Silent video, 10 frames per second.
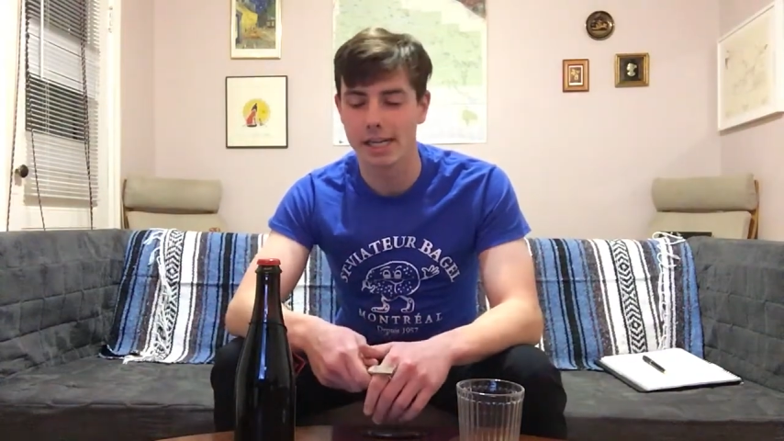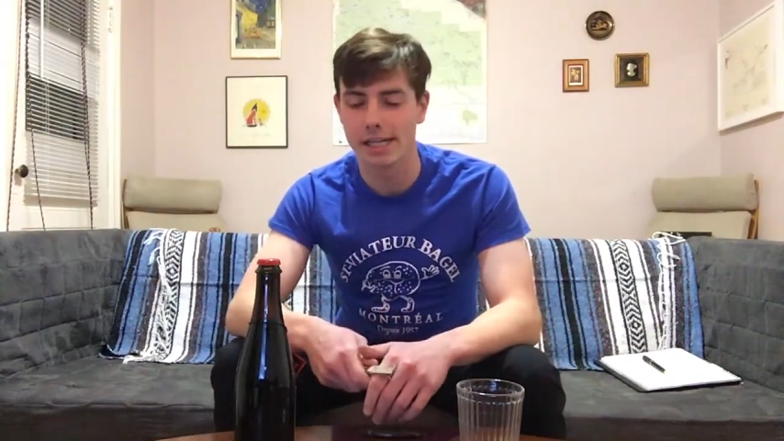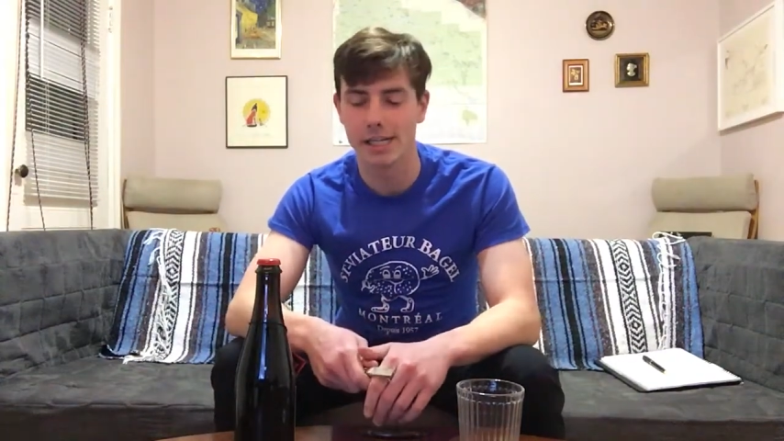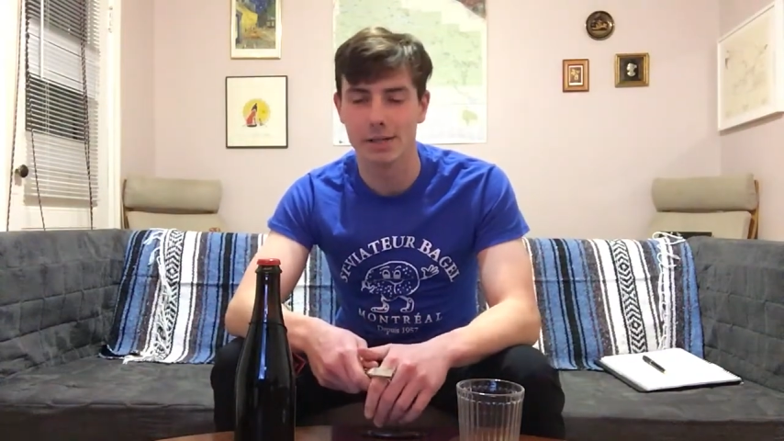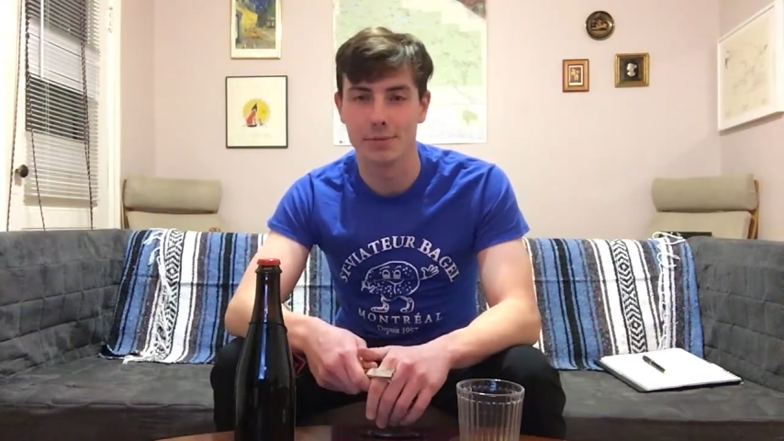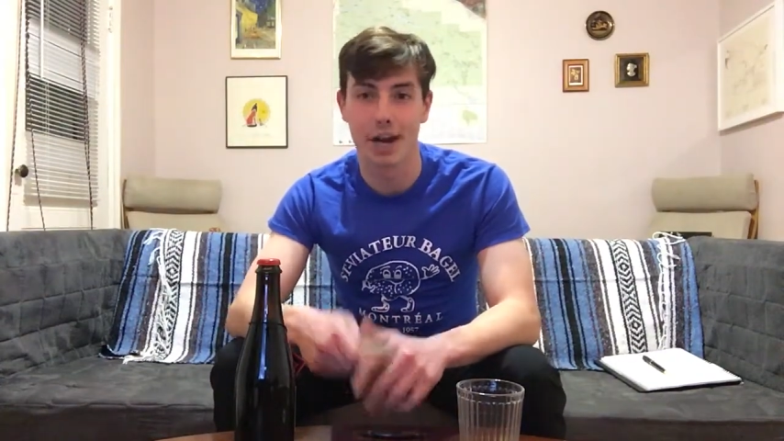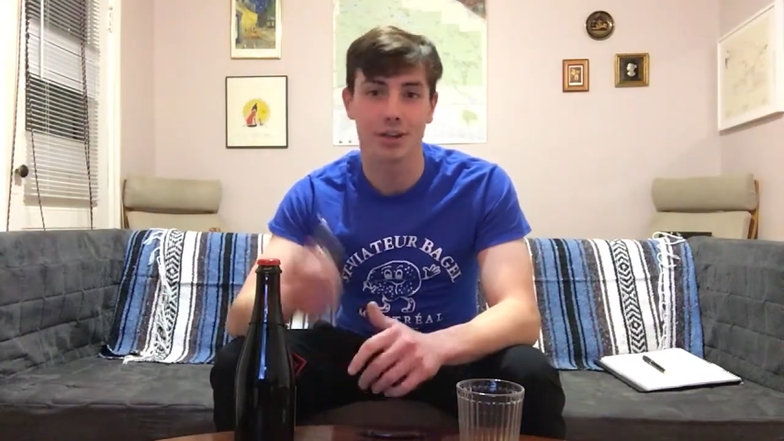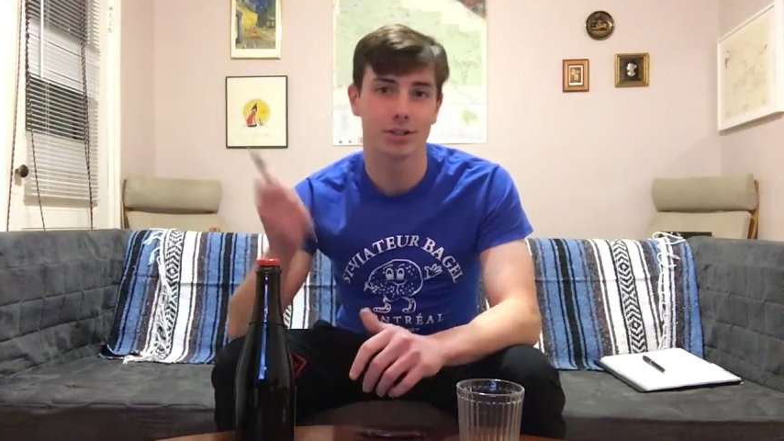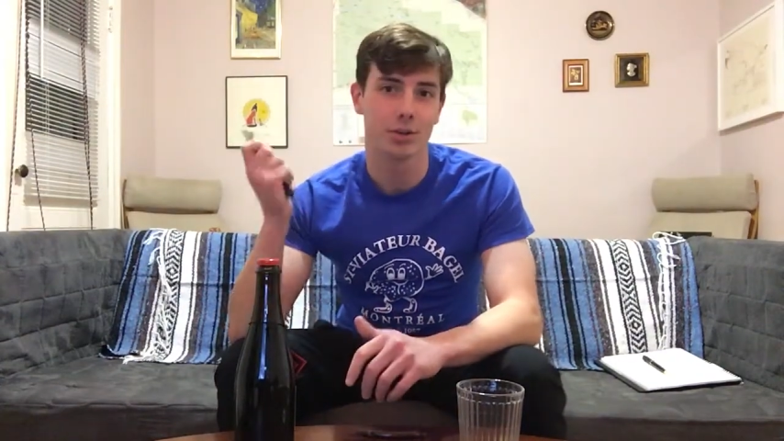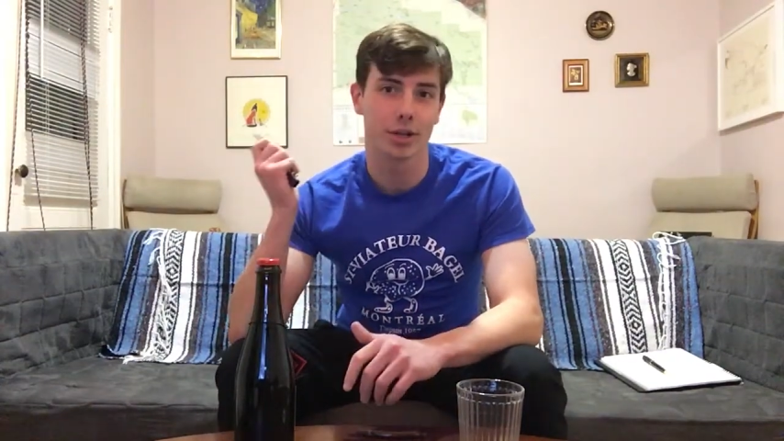They're
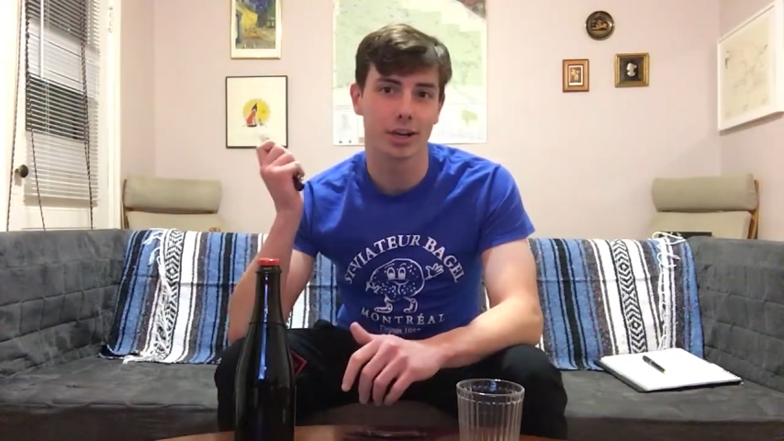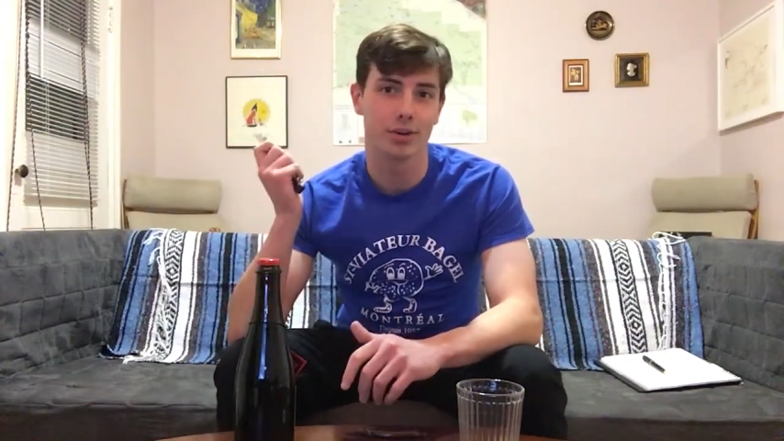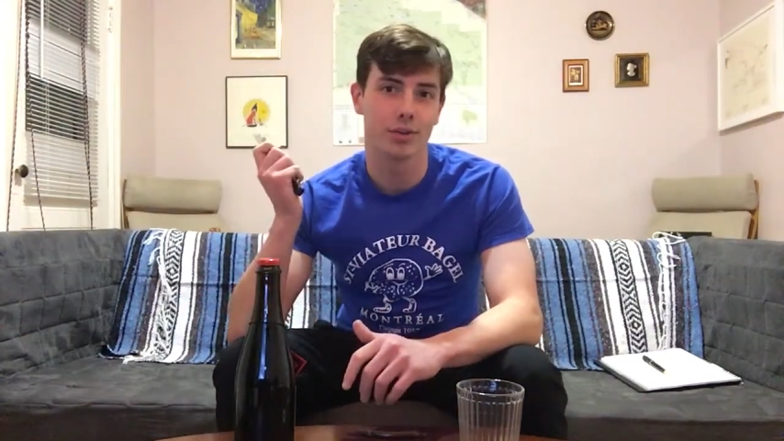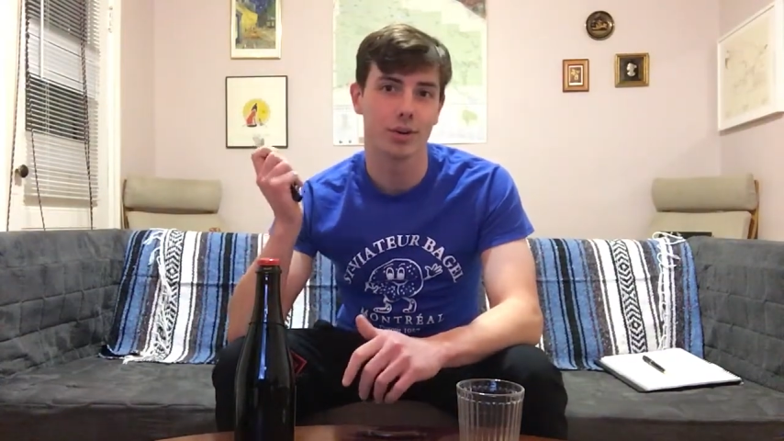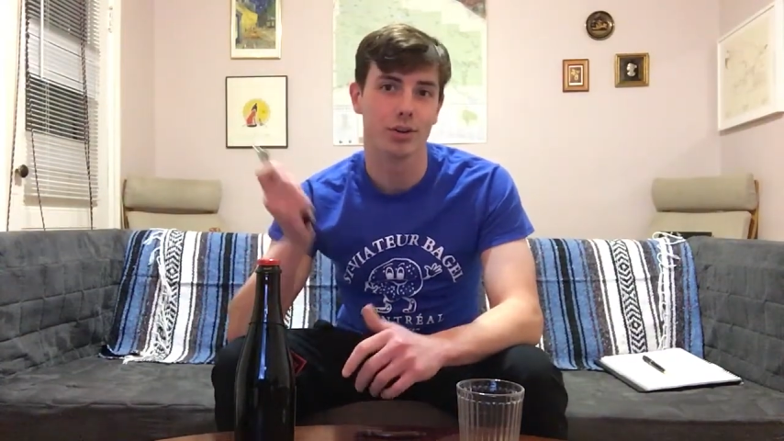actually located over on